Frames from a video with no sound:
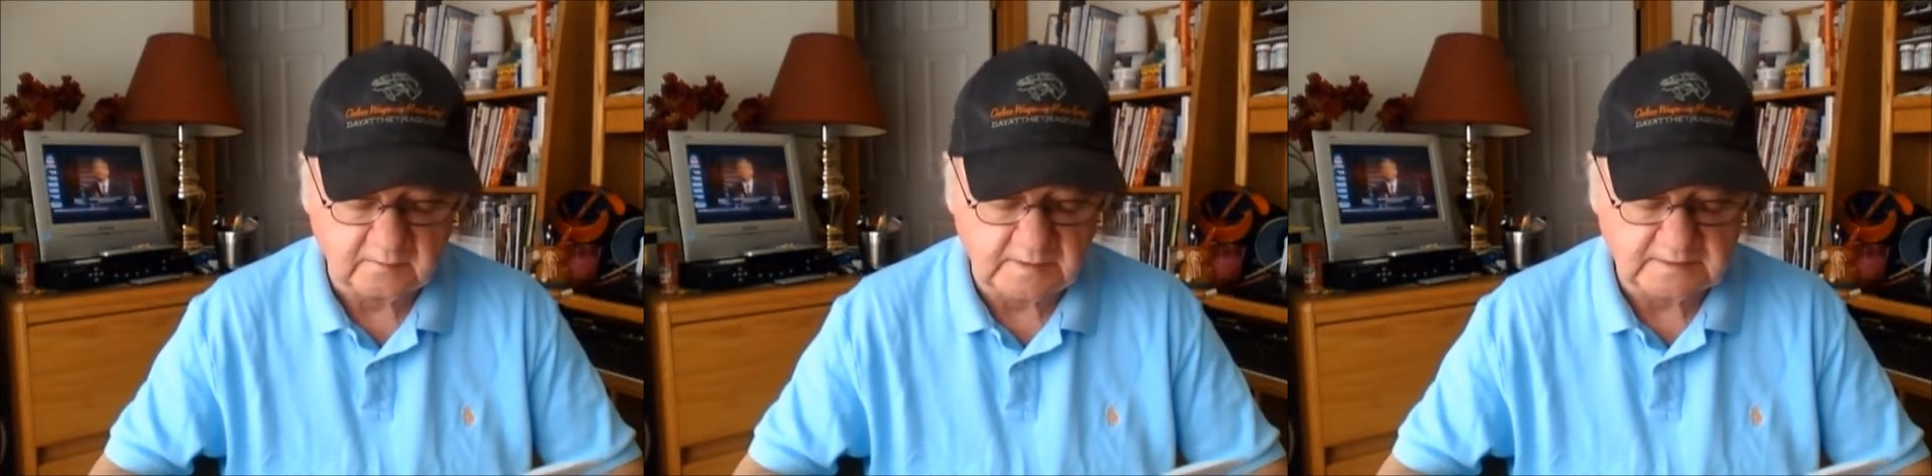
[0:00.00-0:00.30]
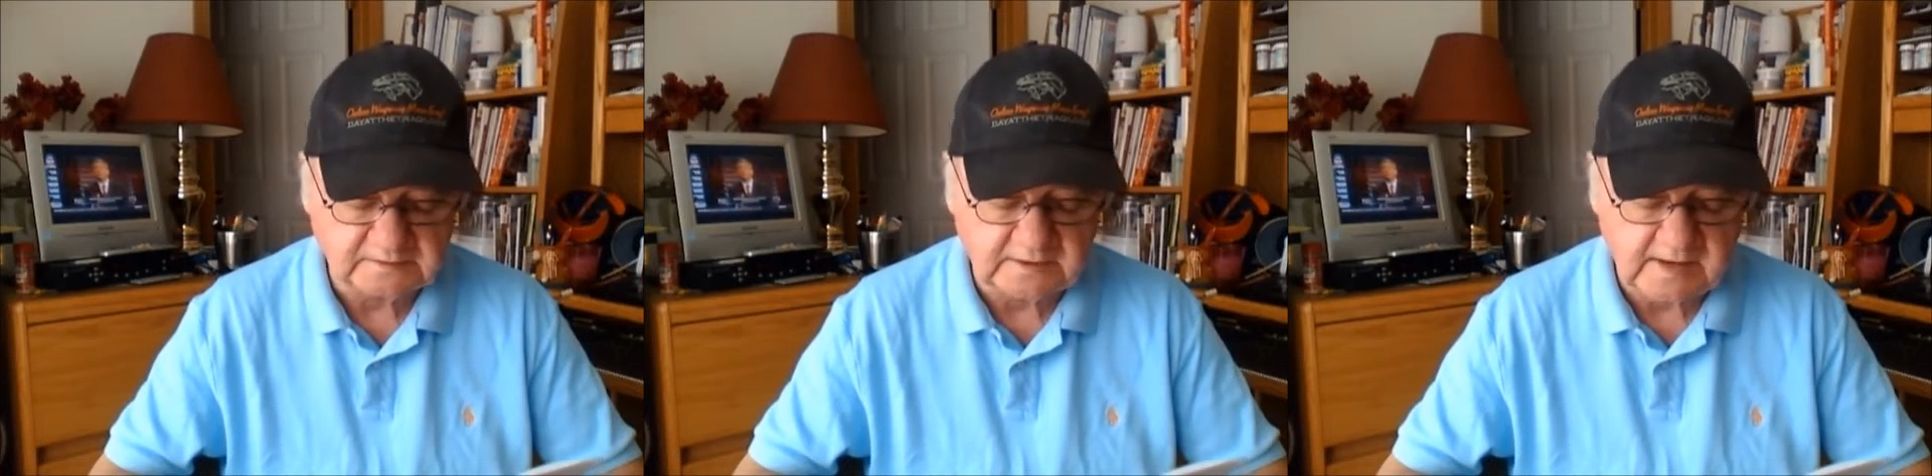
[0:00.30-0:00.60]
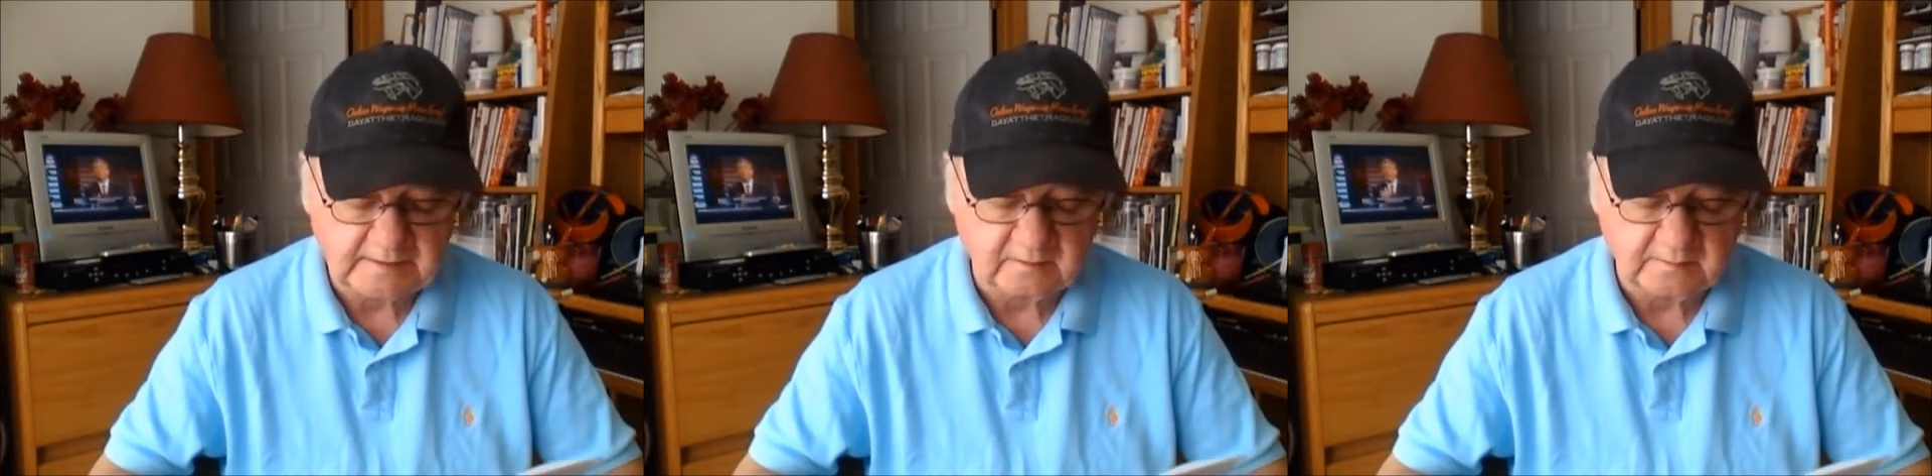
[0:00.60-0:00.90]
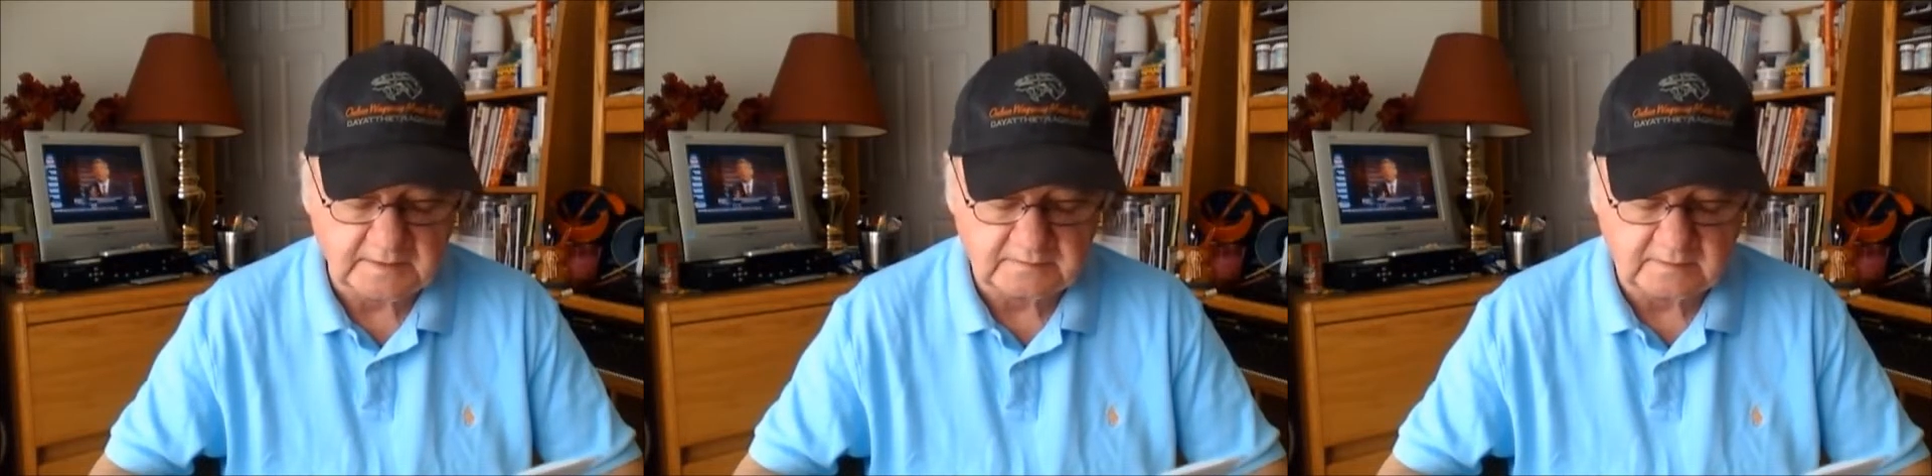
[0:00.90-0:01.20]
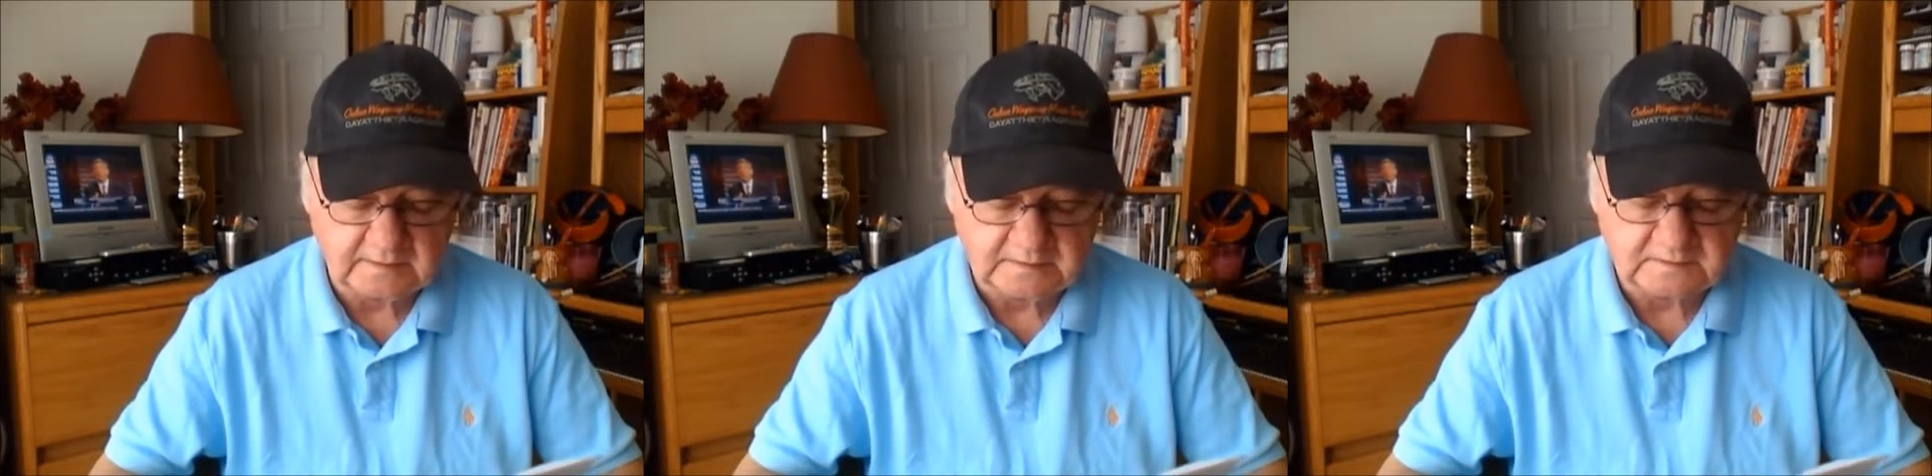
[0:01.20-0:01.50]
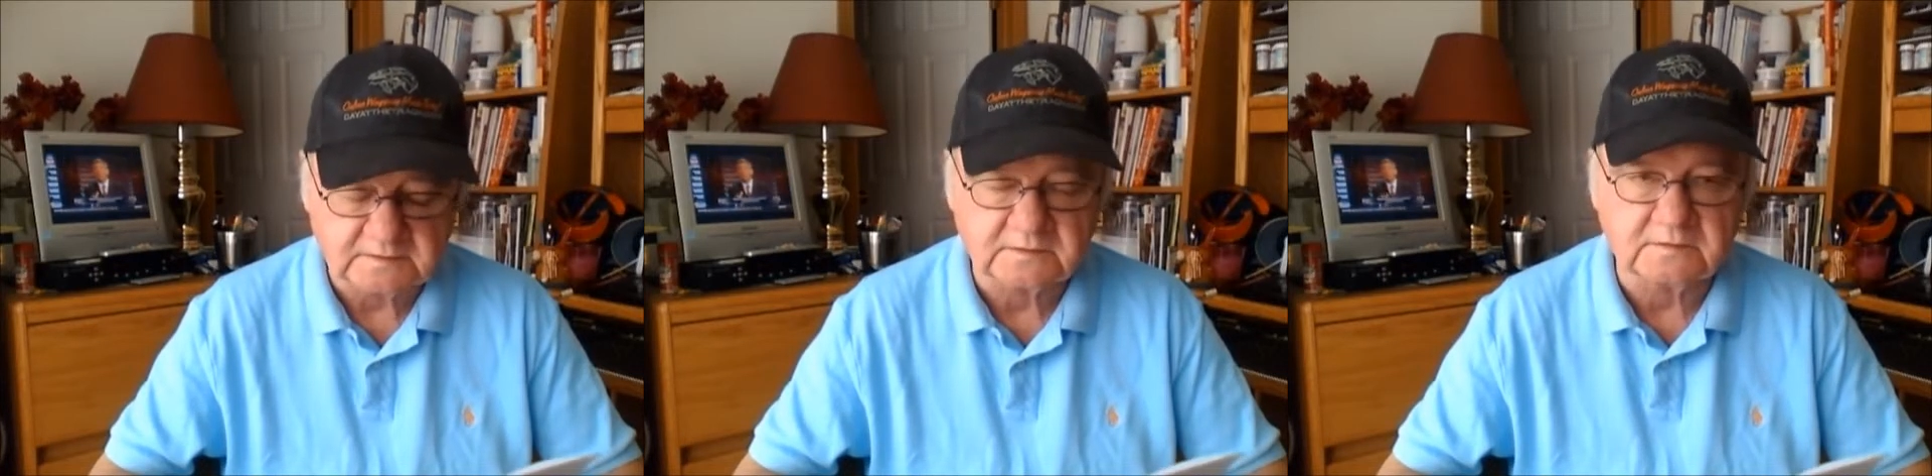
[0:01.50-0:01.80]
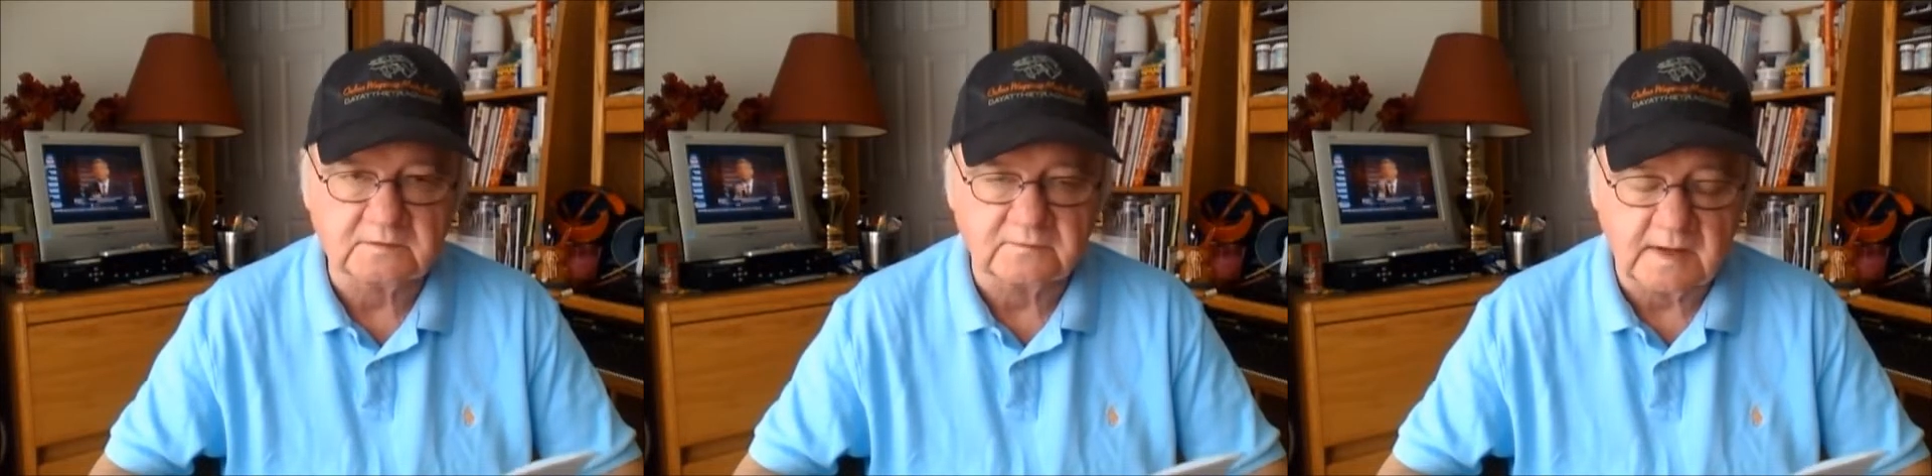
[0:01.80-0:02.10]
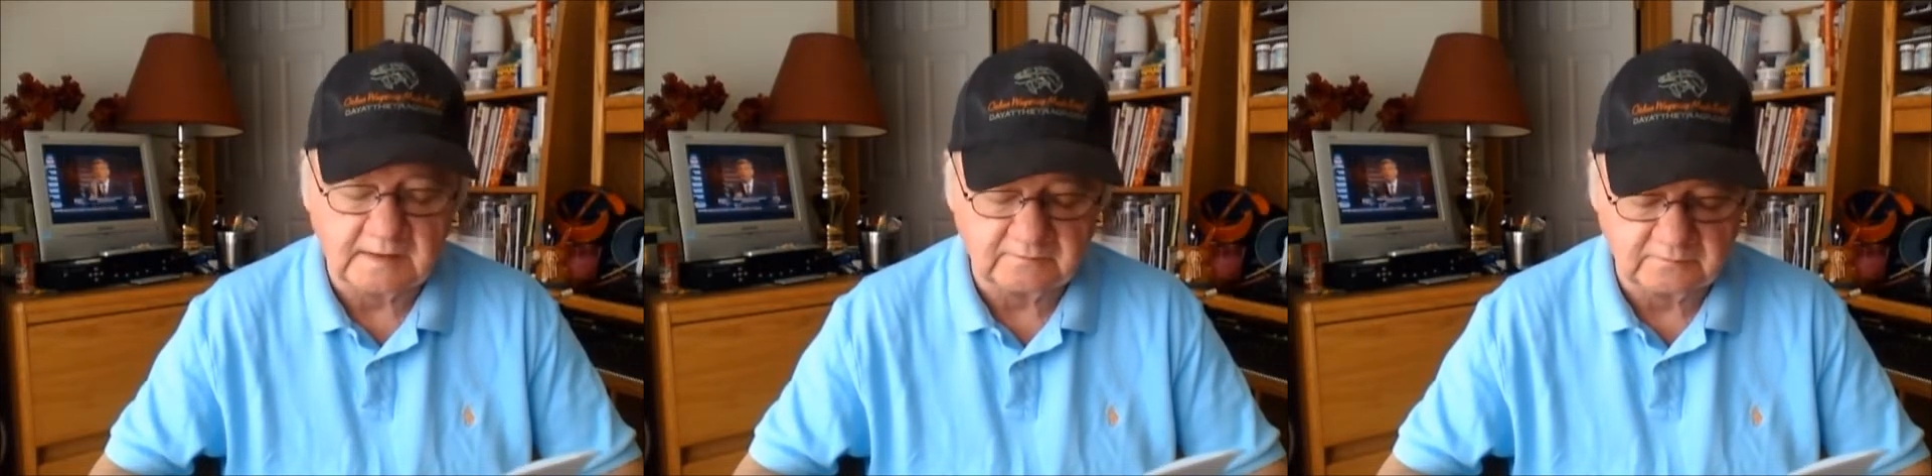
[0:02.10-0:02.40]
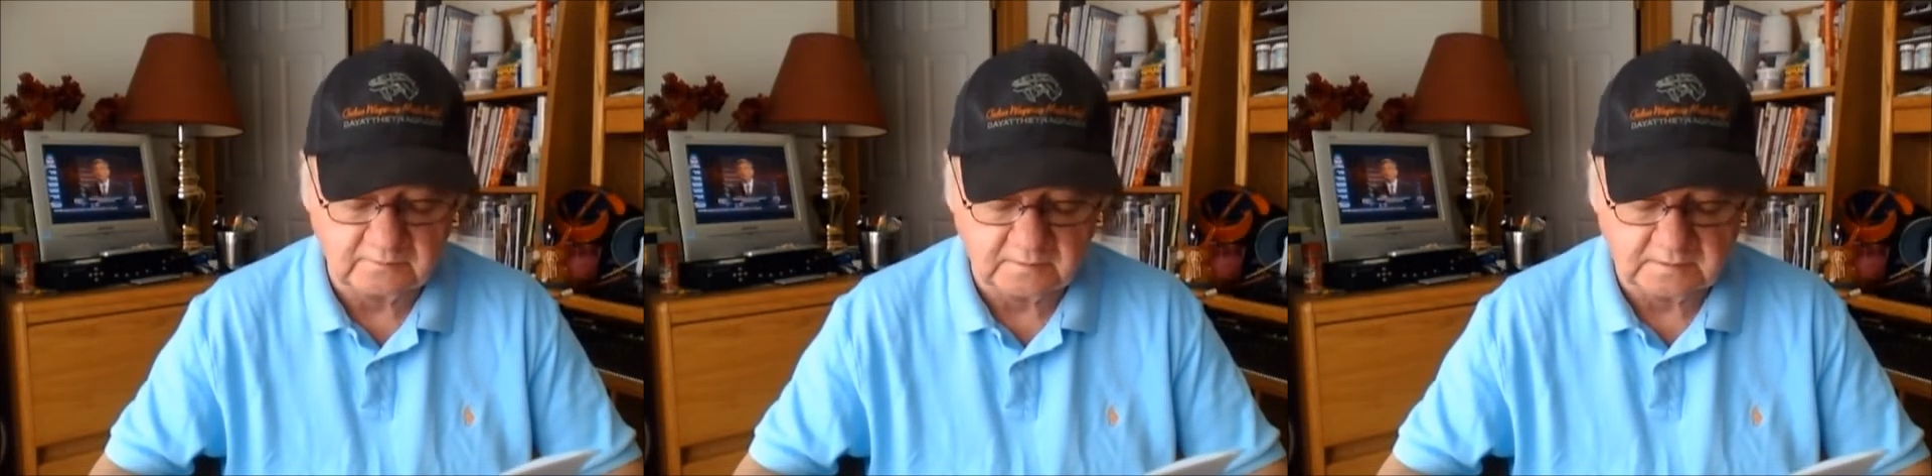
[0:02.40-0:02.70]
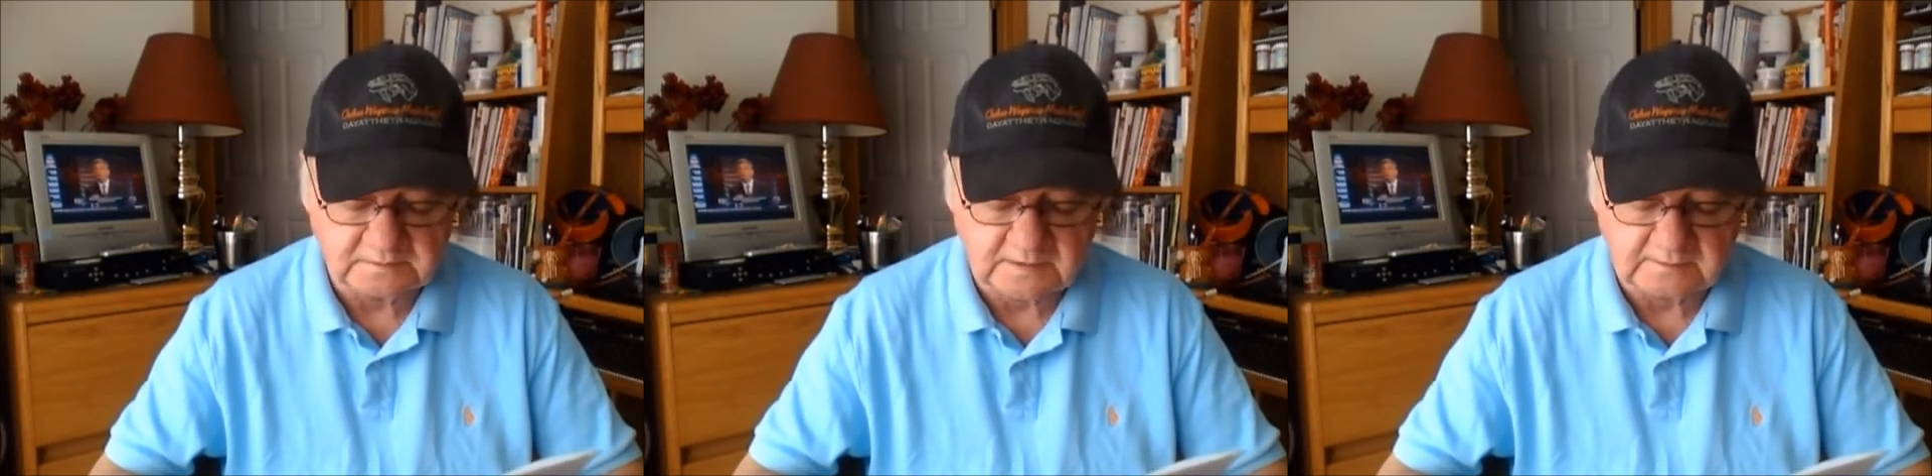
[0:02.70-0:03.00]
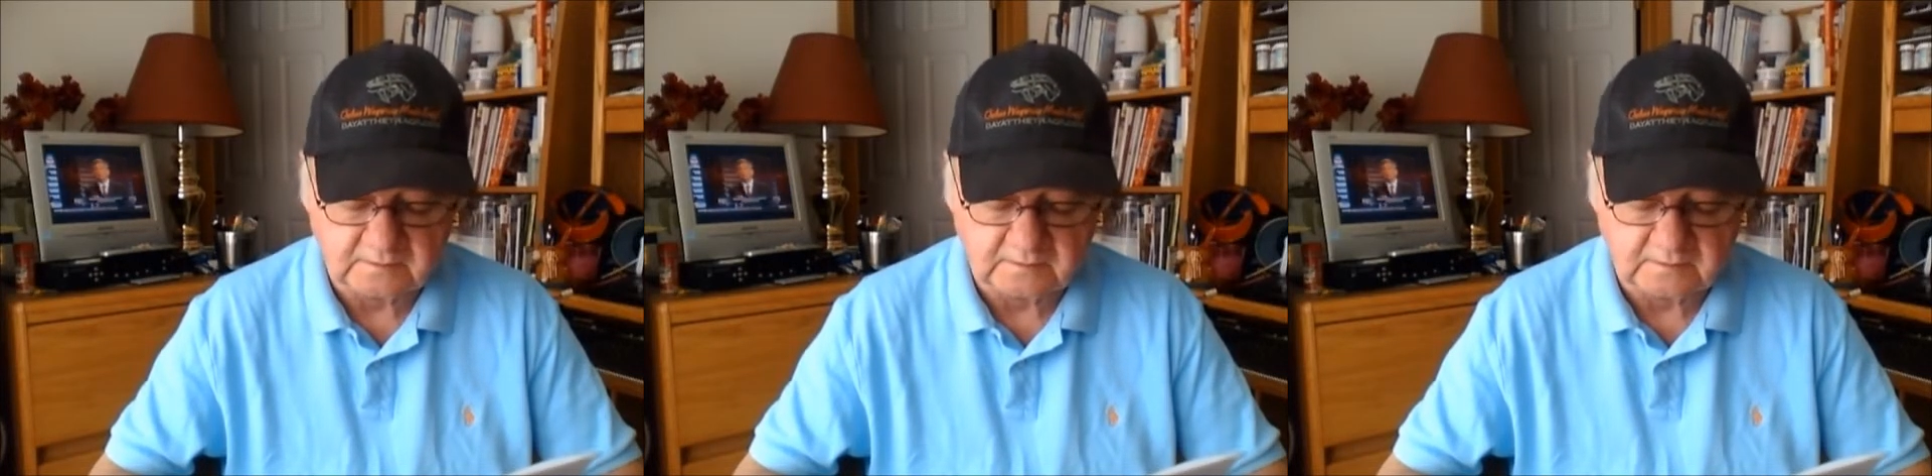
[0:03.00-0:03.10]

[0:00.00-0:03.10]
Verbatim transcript: racing at or about today's distance of 9 furlongs on the